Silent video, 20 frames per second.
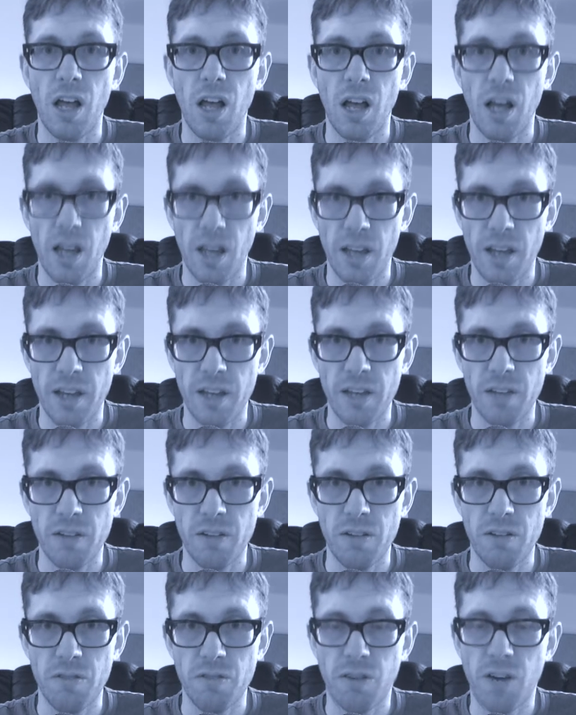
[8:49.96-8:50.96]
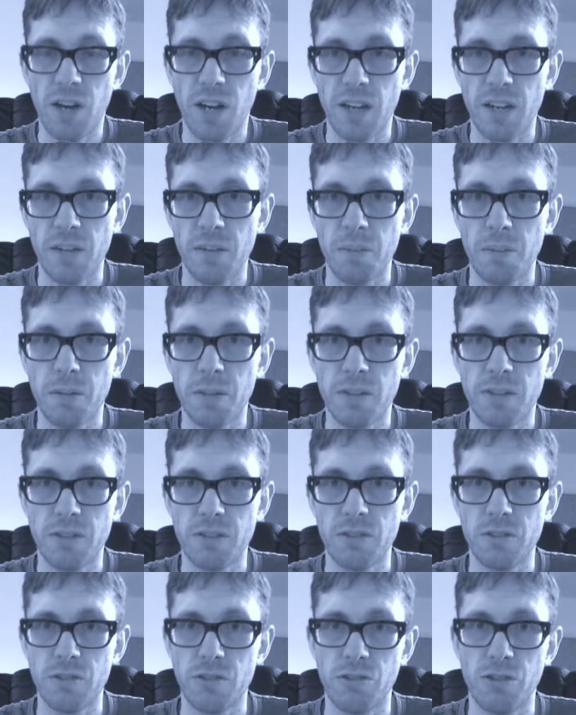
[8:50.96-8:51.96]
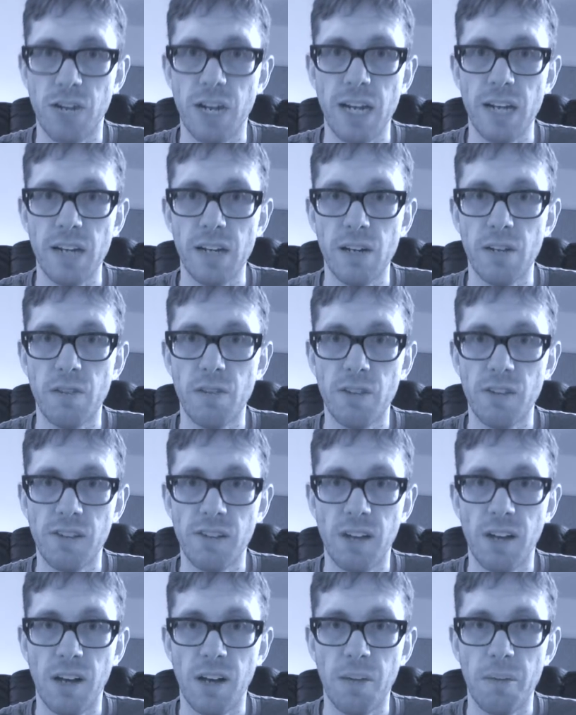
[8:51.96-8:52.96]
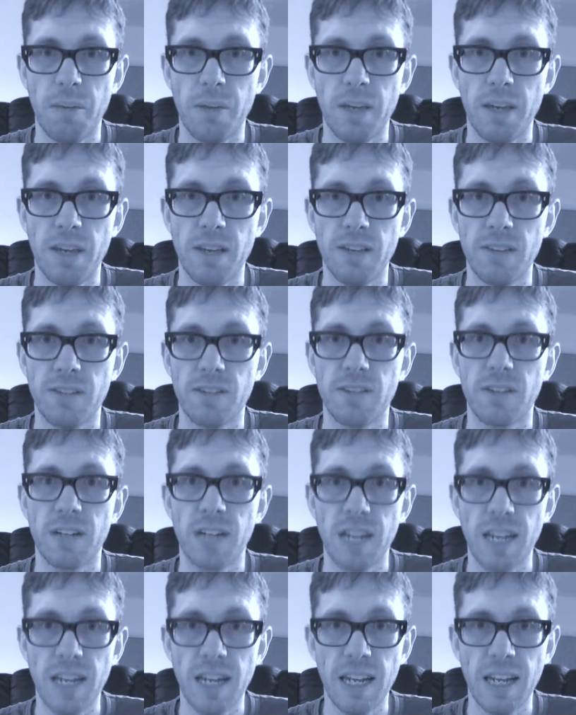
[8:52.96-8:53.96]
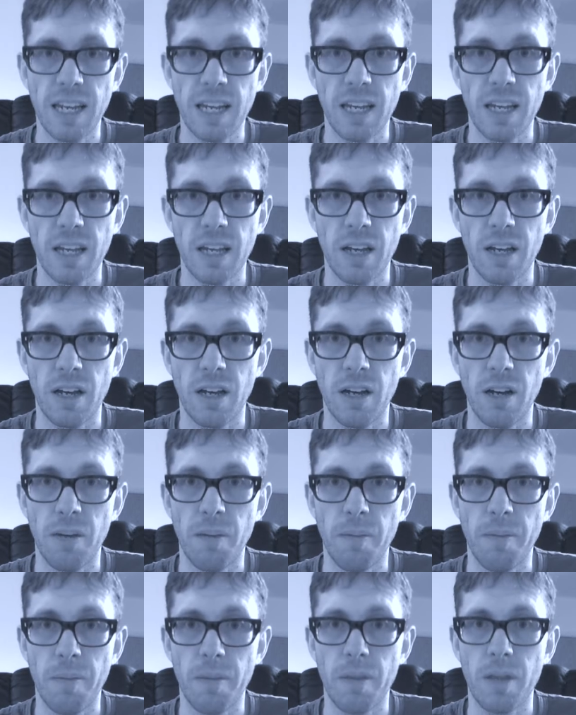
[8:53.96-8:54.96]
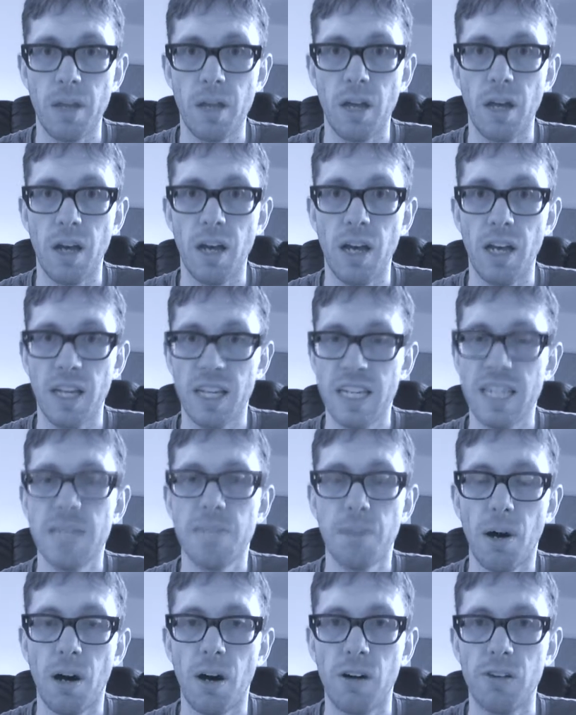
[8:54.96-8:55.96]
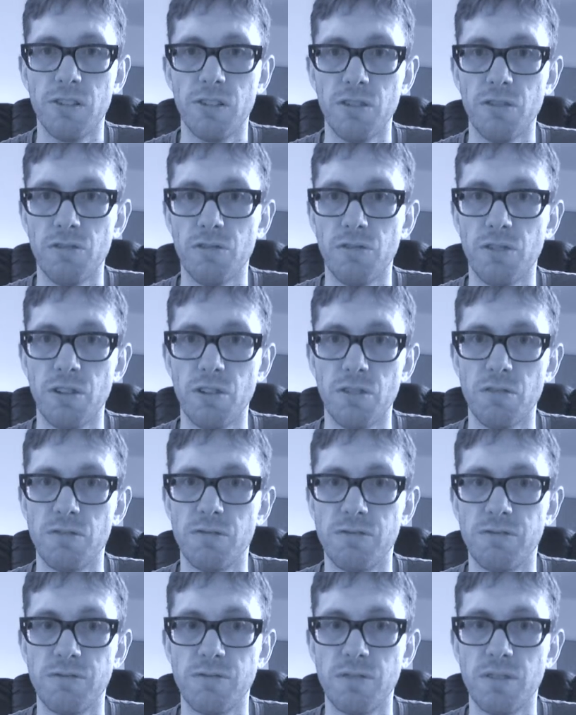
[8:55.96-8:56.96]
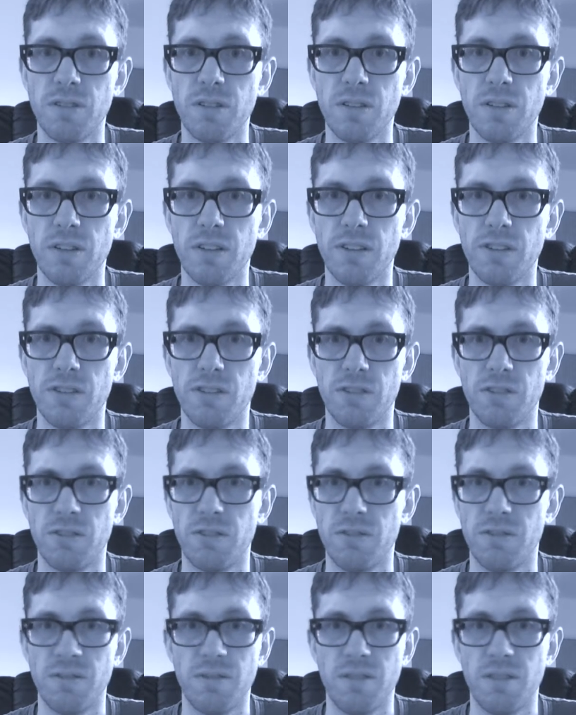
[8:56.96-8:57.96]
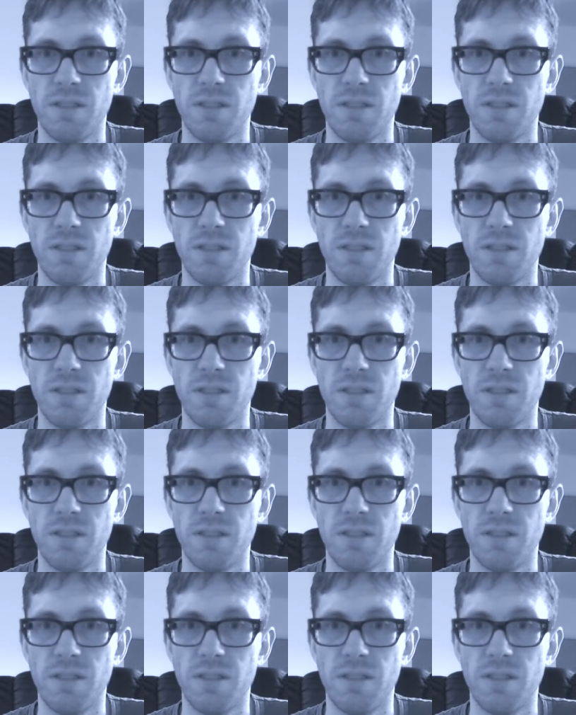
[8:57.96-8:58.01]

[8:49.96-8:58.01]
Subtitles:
a violent political strain of Islam is clearly a key part of this